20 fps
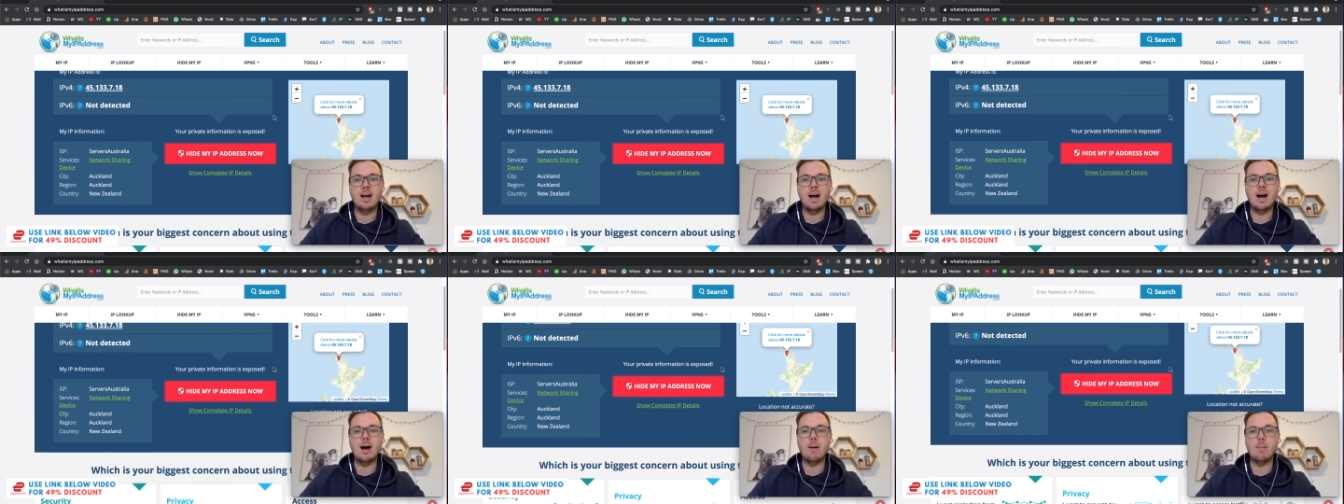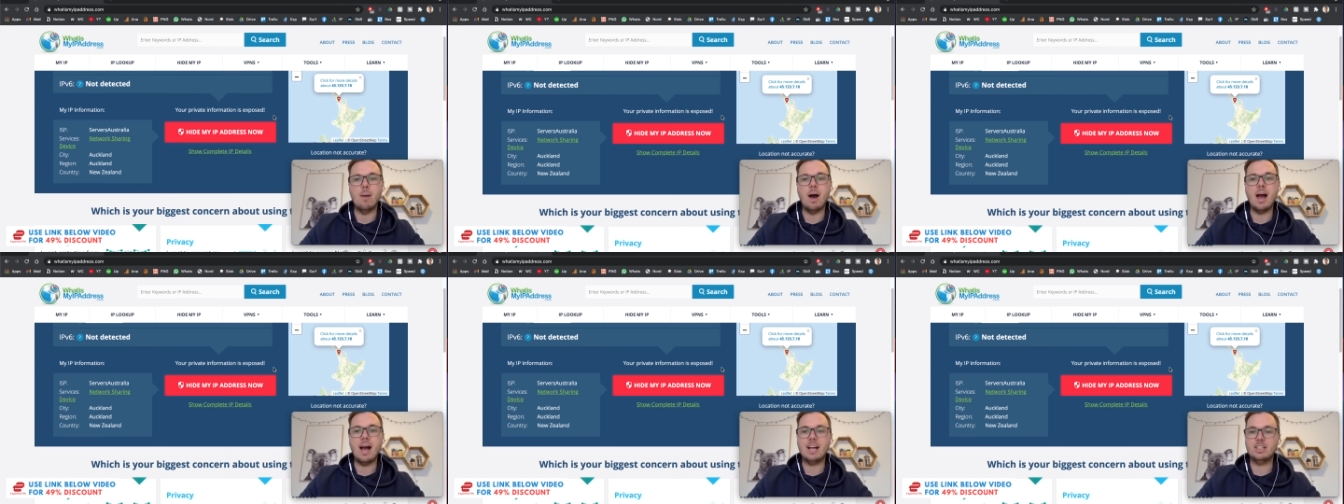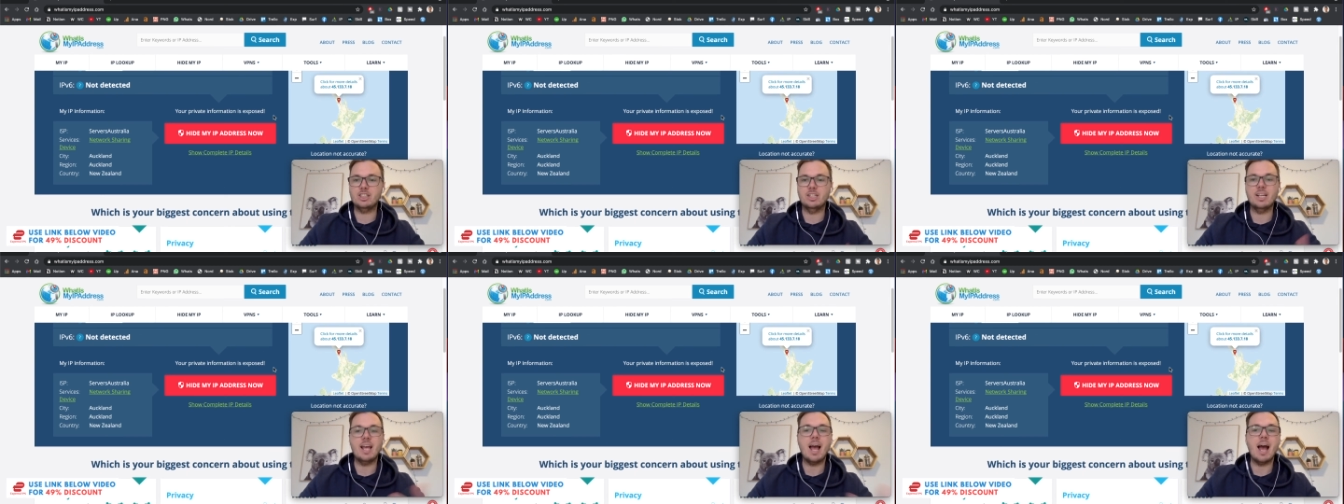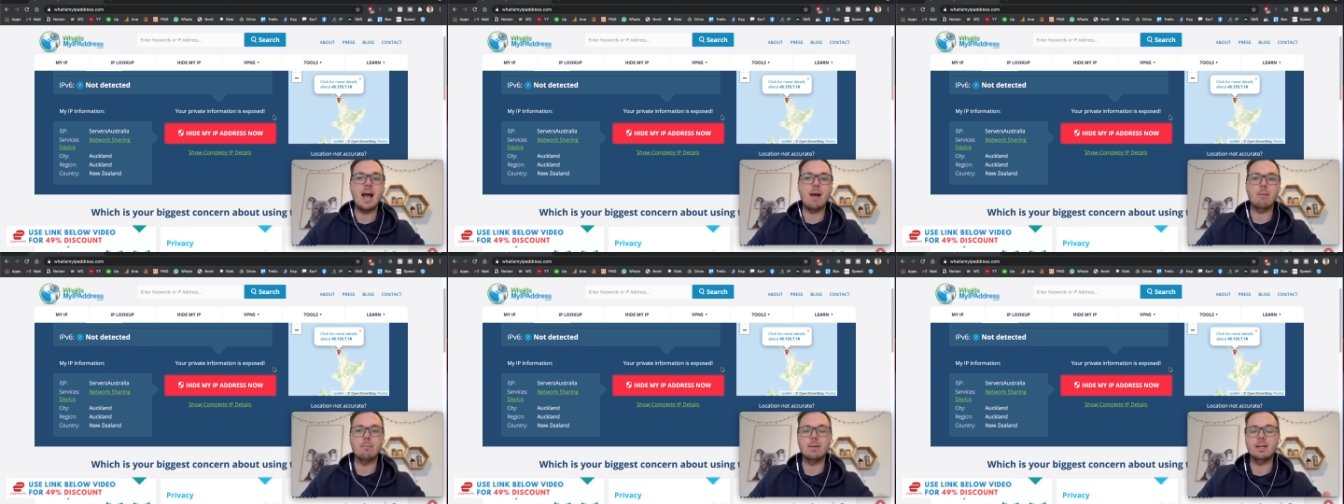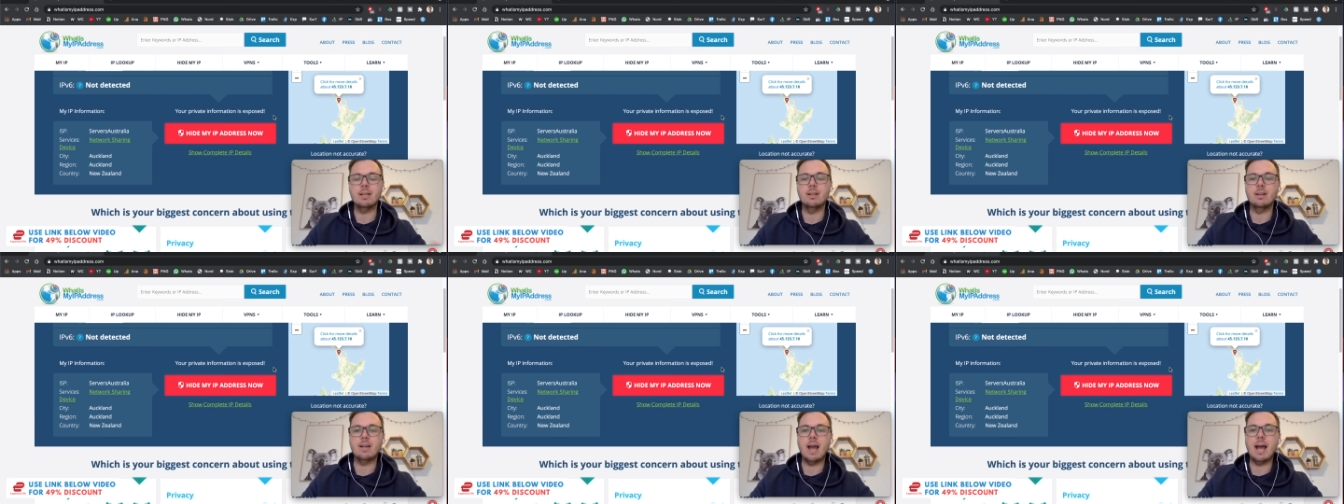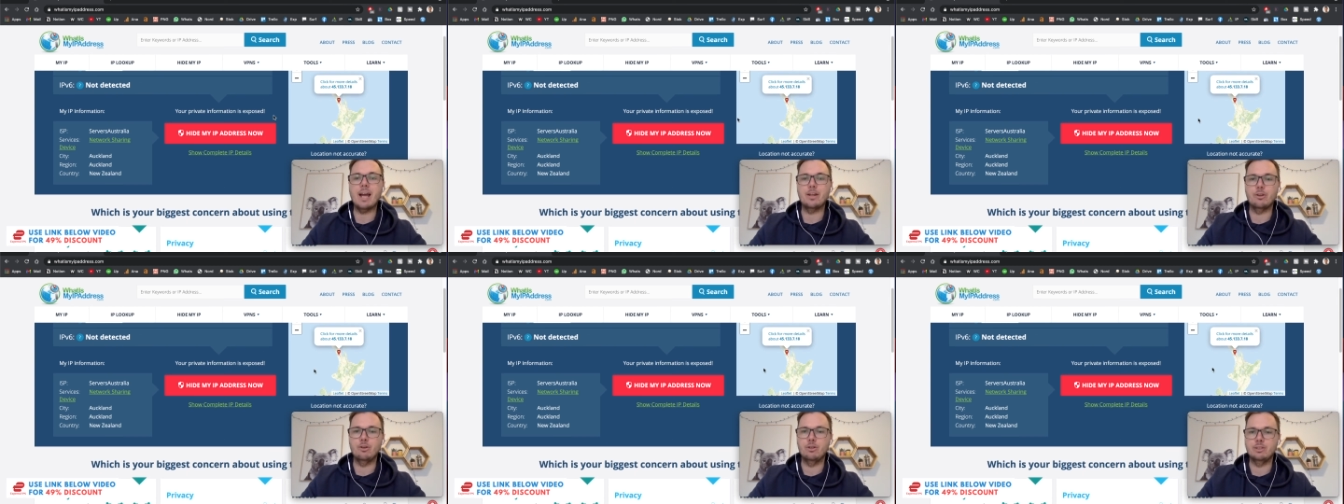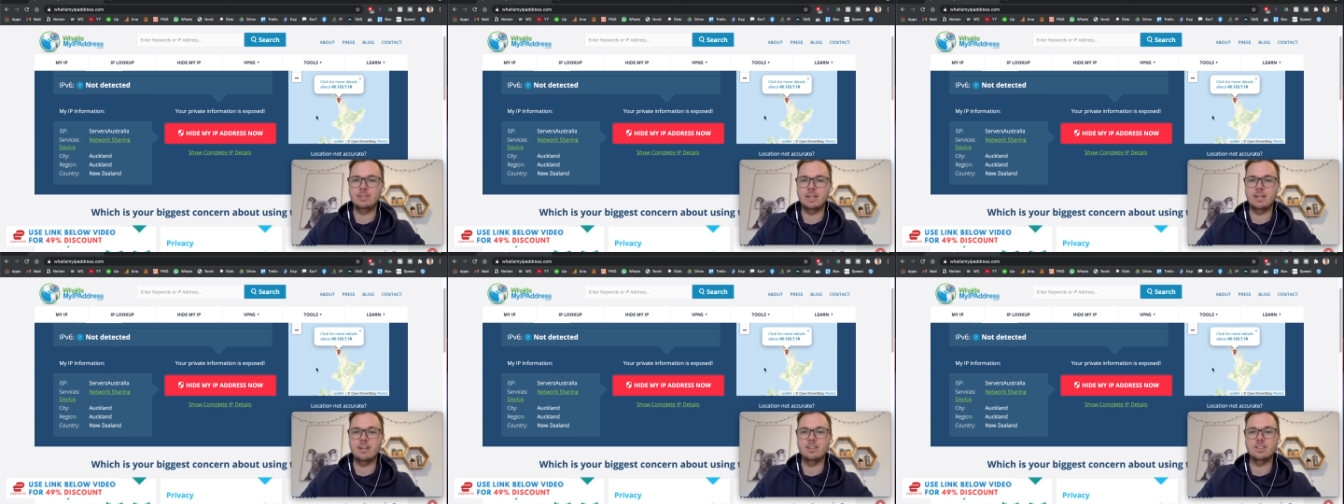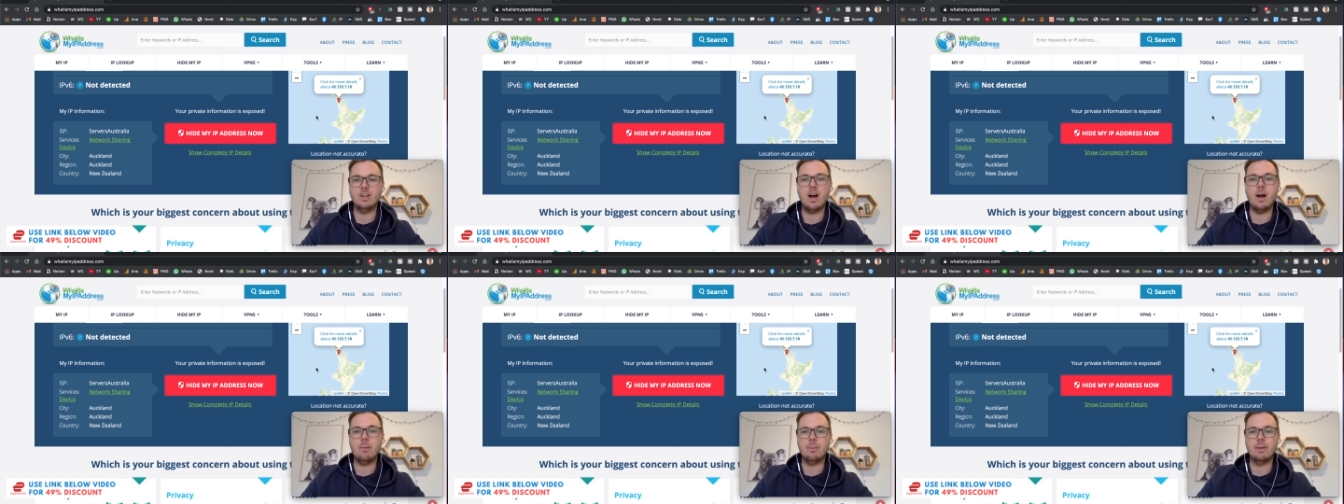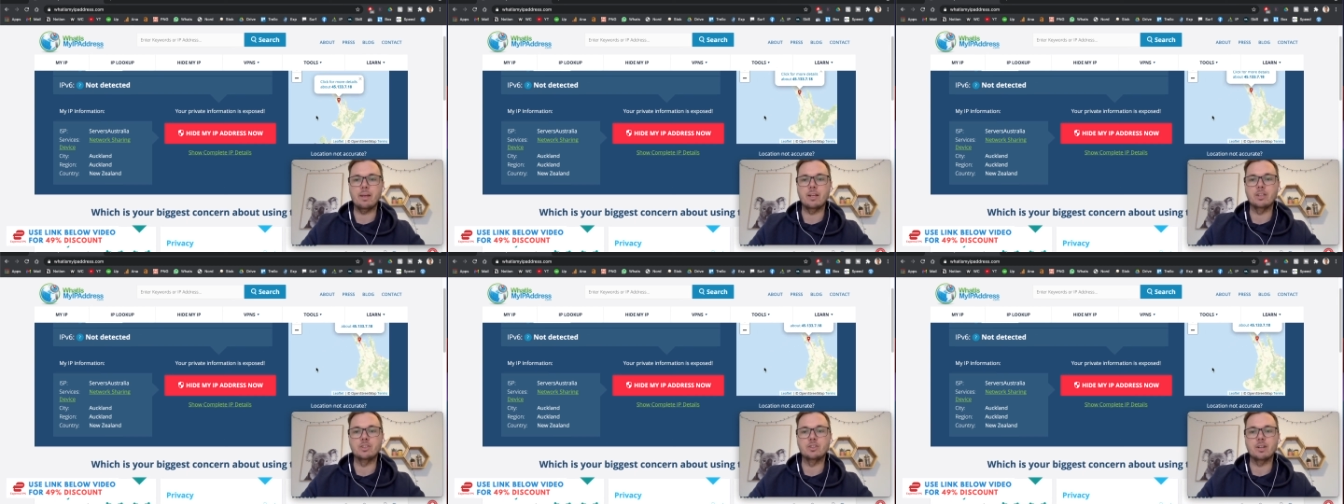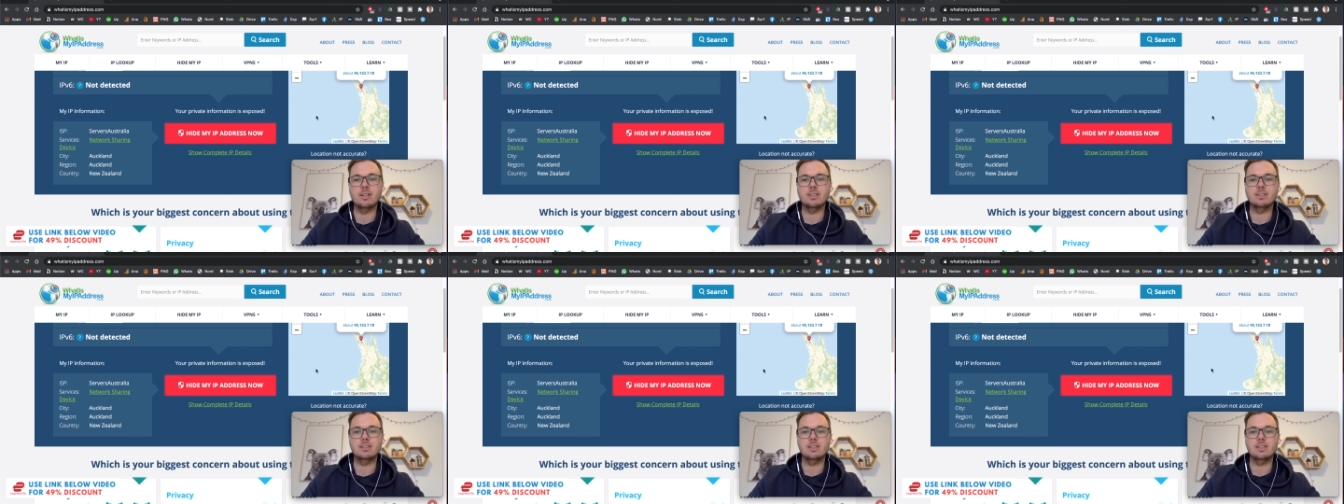um, I actually am in a New Zealand IP address,